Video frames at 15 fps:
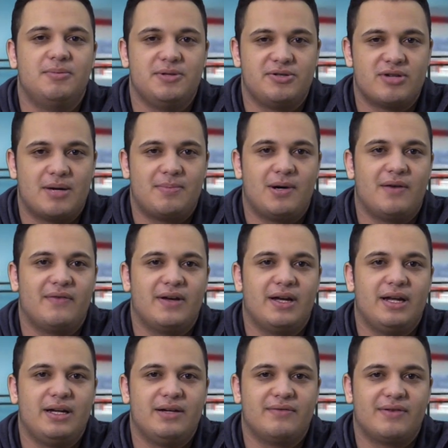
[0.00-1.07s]
Please drop off
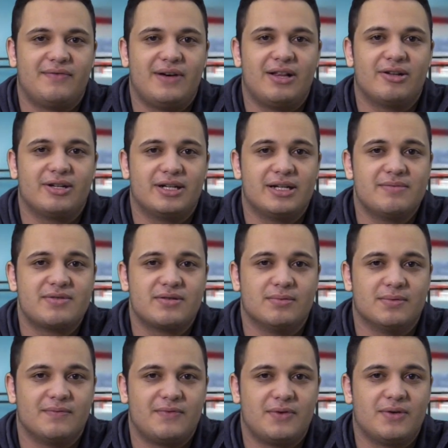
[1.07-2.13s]
any of the following items to
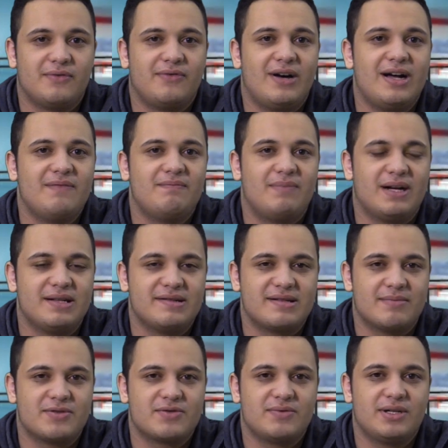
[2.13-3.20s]
Room 405 by
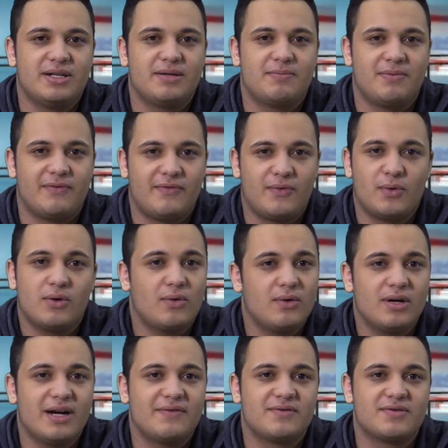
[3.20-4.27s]
December 20th before
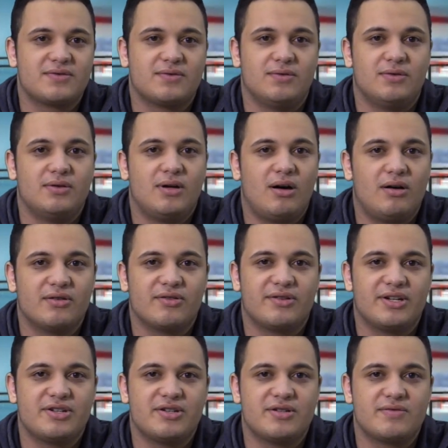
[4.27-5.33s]
or after school. All
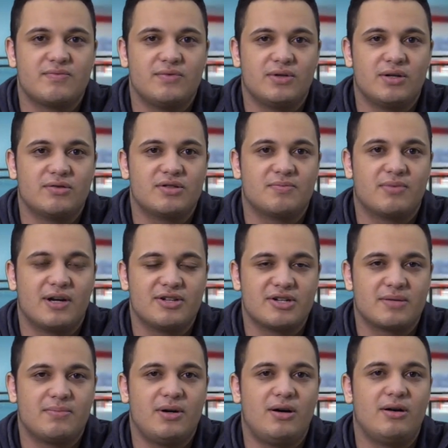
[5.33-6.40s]
donations will go to
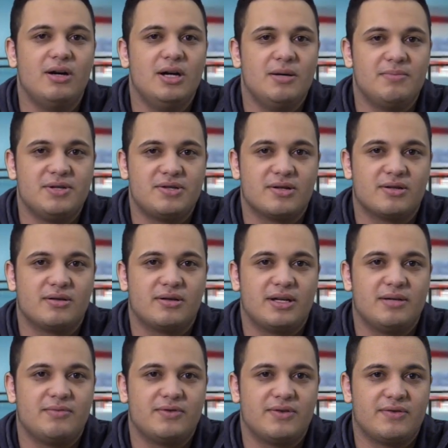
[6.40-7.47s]
Project Paul. Be sure to
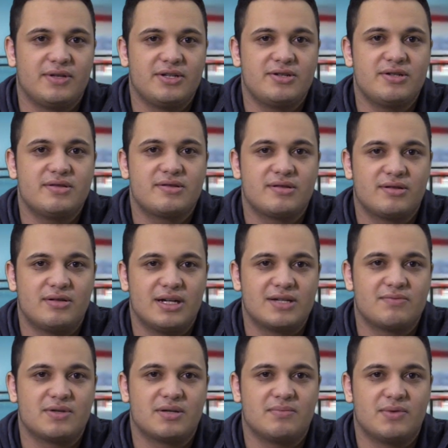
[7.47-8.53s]
label donations the class
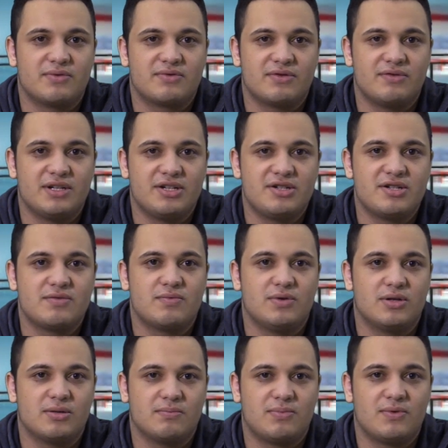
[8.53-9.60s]
with the most donations will
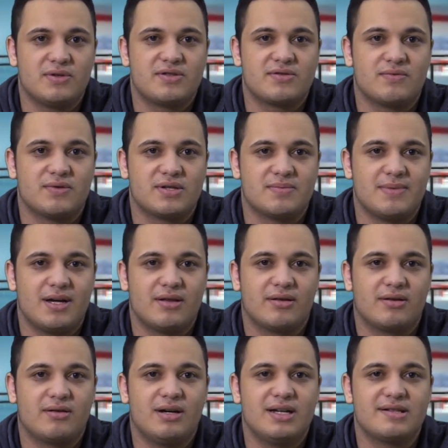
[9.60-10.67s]
earn points towards
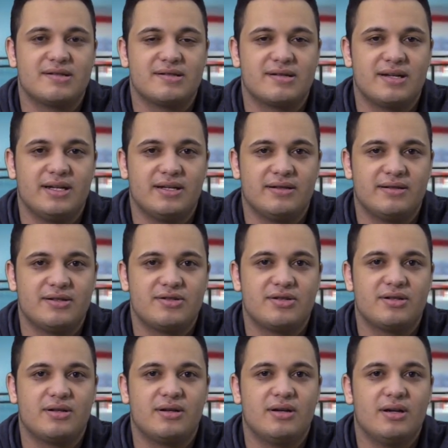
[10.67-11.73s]
valid classes. In
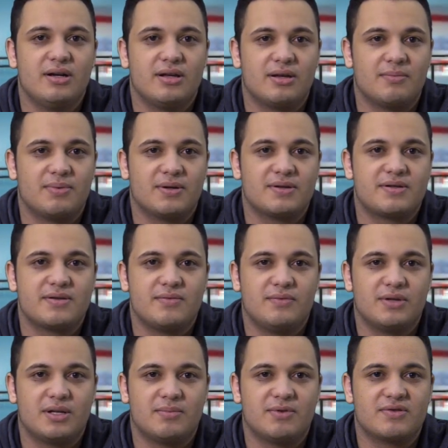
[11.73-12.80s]
addition, the person
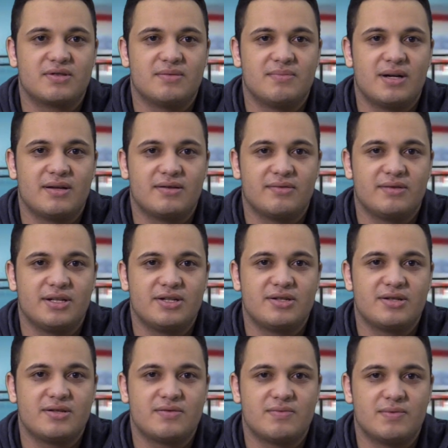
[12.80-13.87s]
with the most amount of
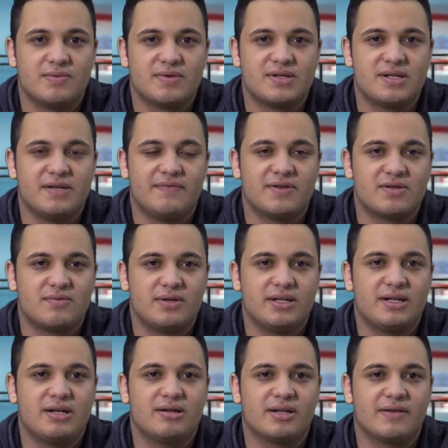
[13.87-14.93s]
donations will receive a
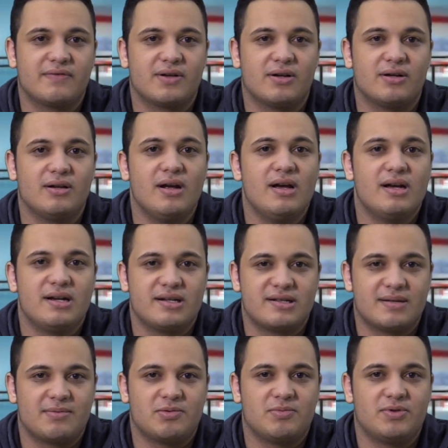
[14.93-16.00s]
$20 gift card.
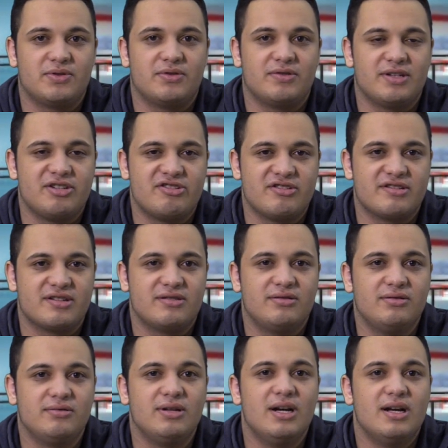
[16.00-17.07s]
Acceptable donations
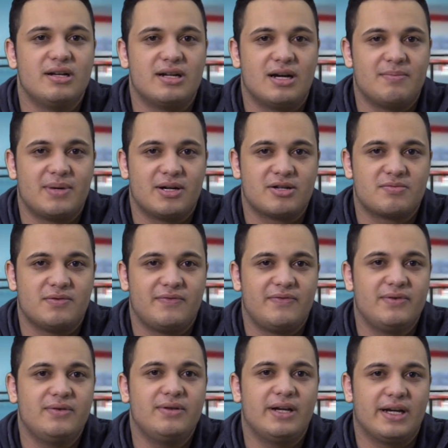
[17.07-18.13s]
include non-perishable
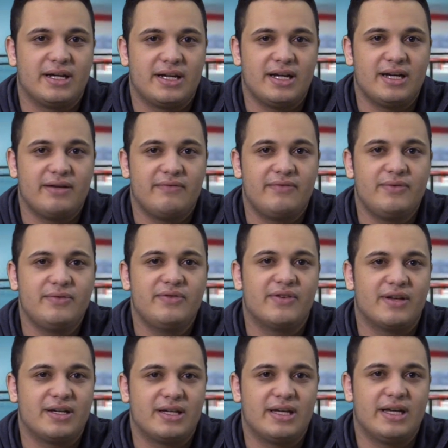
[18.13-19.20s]
food and canned foods
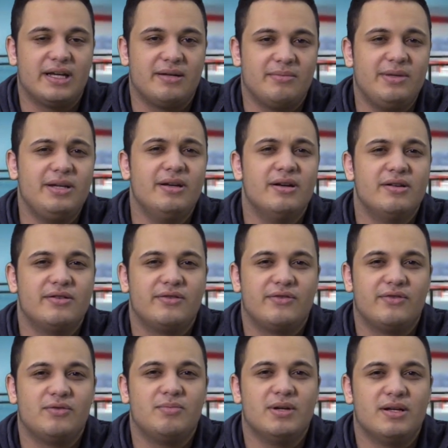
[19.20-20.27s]
like canned meat,
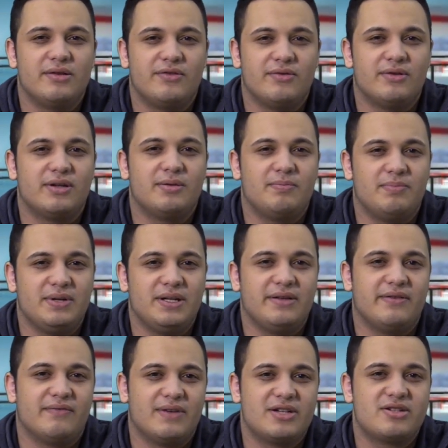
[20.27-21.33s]
soup, tuna,
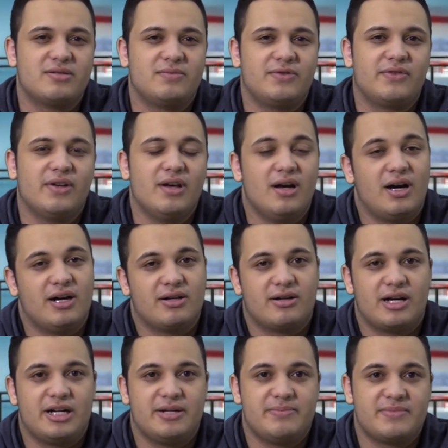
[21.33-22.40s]
beans, and vegetables.
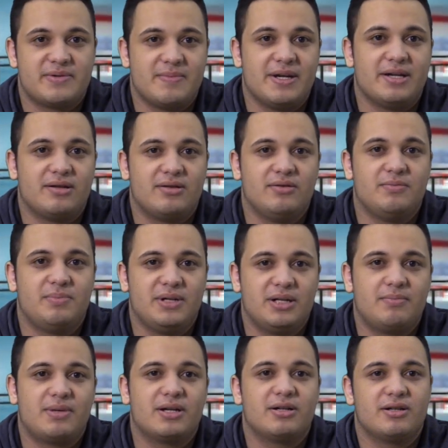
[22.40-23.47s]
Other items may include
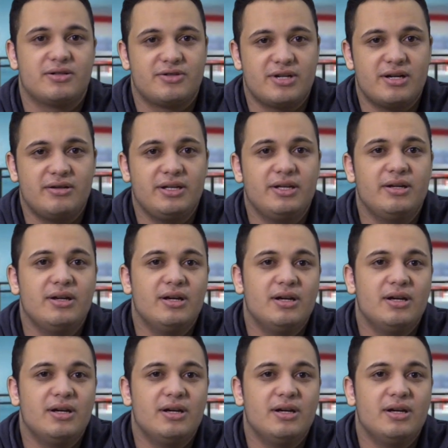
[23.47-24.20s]
peanut butter and jelly,